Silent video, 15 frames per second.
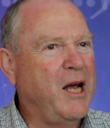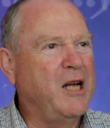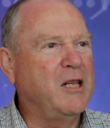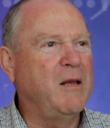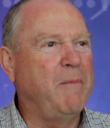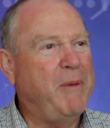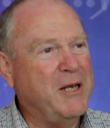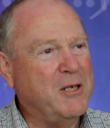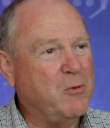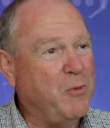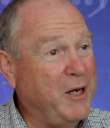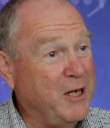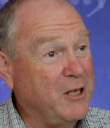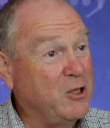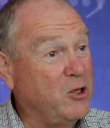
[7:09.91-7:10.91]
And the best
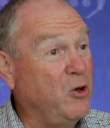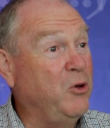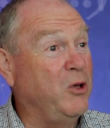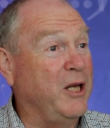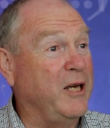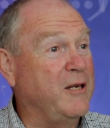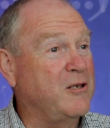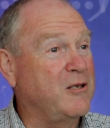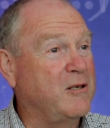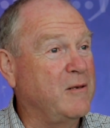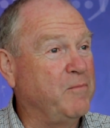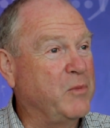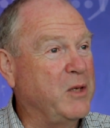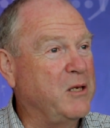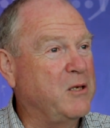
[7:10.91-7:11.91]
way to do this